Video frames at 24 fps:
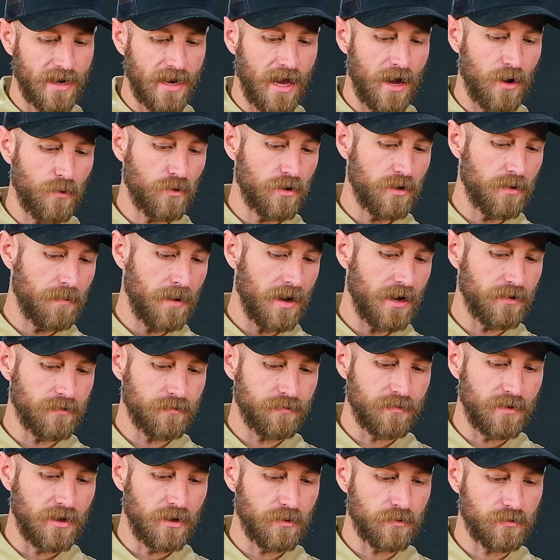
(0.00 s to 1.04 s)
now we're at
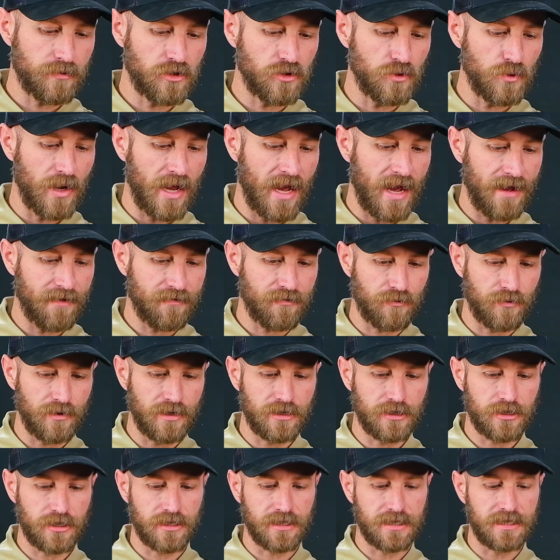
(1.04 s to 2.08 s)
about 2.5, 3
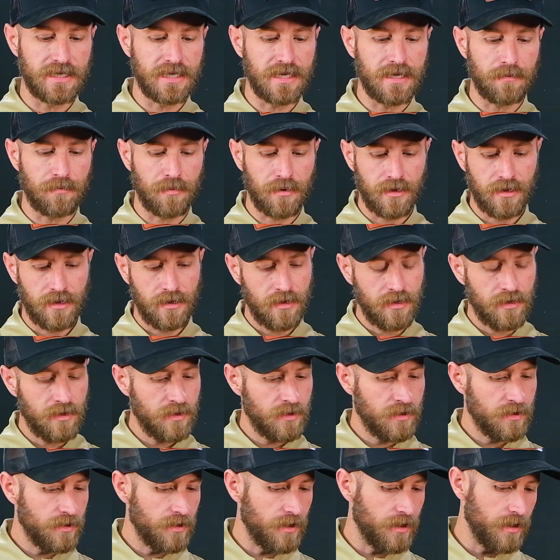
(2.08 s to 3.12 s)
inches deep.
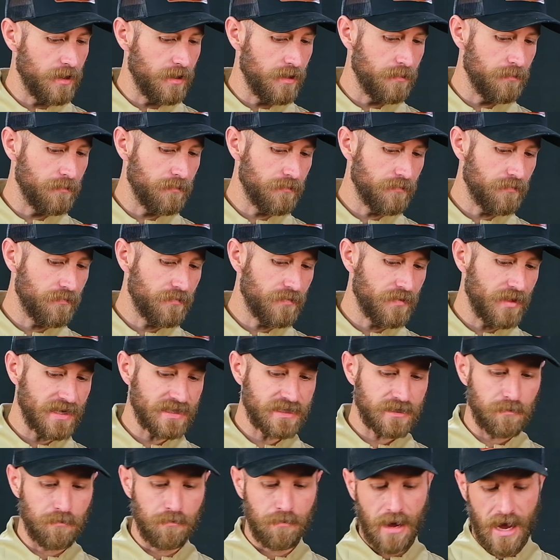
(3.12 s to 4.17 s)

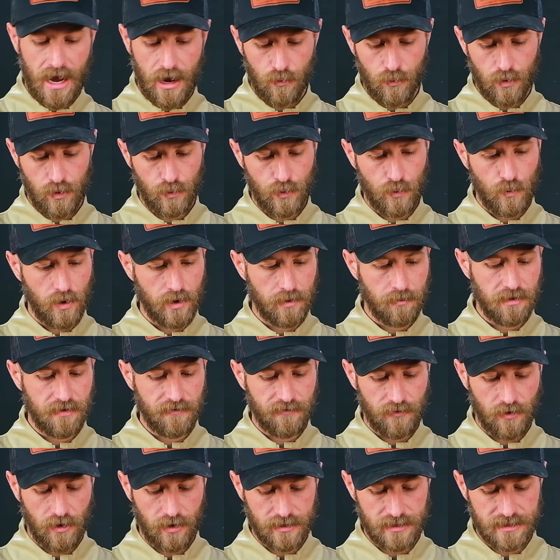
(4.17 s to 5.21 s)
That's about where we want to be
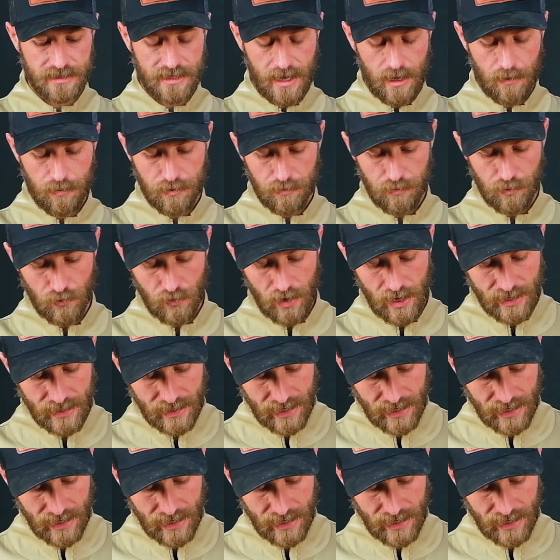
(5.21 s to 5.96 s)
for our depth, but right